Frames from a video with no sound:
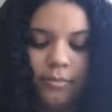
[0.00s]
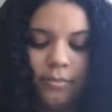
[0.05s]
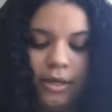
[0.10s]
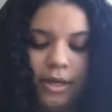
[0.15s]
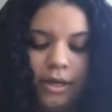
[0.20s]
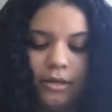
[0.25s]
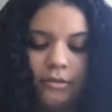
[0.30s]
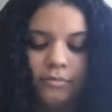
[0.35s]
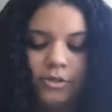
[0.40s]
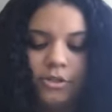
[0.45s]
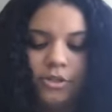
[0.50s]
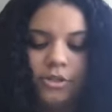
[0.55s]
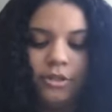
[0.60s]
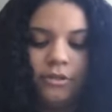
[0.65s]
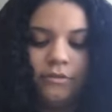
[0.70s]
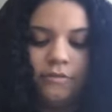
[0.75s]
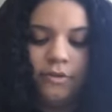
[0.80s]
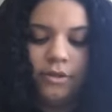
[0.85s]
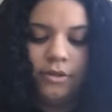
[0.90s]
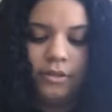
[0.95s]
Bad,
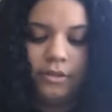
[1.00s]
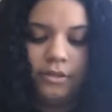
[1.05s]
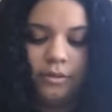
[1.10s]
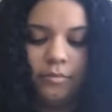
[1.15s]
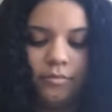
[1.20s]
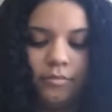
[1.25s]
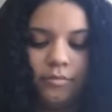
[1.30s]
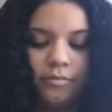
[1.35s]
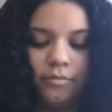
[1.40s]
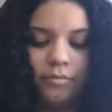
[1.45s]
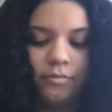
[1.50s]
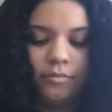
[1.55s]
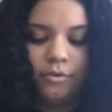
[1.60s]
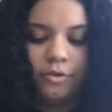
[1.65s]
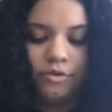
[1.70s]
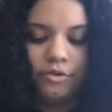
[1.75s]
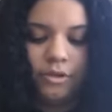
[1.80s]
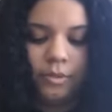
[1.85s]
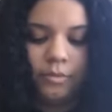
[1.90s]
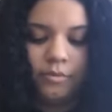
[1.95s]
mischievous, a
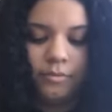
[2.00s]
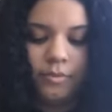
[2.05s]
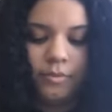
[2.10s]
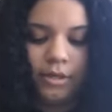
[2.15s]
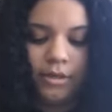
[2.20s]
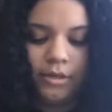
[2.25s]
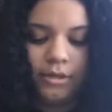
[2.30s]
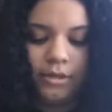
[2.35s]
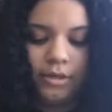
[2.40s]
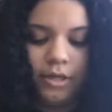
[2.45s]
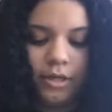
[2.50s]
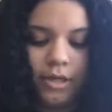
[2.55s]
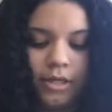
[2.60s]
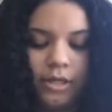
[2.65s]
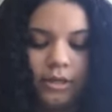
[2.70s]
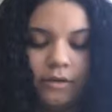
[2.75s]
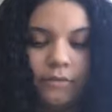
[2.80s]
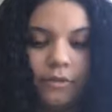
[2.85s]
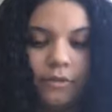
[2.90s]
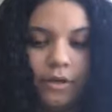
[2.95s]
born troublemaker,
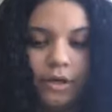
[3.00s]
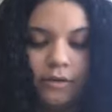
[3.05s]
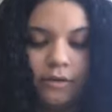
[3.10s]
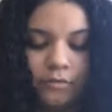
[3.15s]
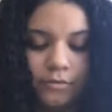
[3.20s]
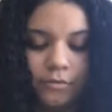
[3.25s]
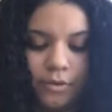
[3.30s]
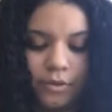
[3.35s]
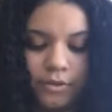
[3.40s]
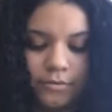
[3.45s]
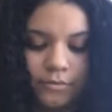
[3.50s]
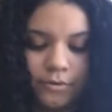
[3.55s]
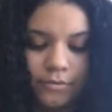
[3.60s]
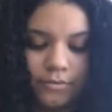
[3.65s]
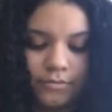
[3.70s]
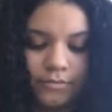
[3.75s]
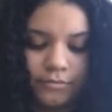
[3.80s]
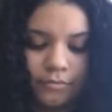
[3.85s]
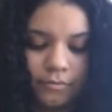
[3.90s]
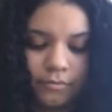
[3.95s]
if there ever was
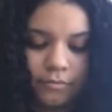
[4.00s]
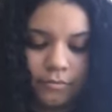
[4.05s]
one.